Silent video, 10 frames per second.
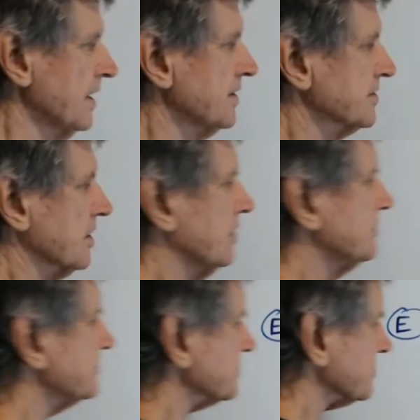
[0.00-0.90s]
So
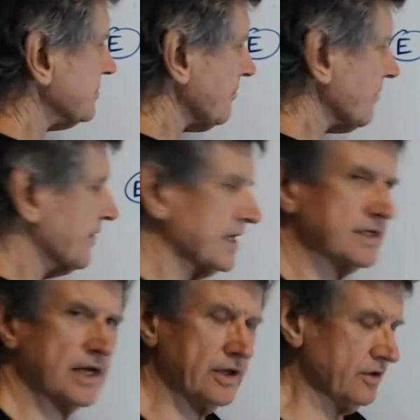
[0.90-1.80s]
that's
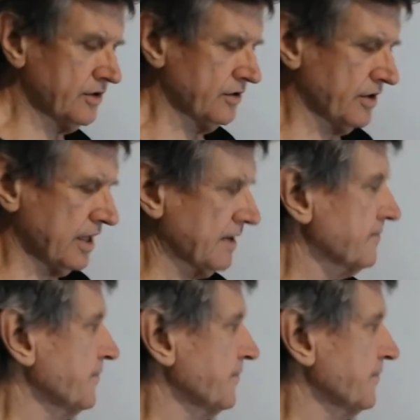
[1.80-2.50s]
how you do that.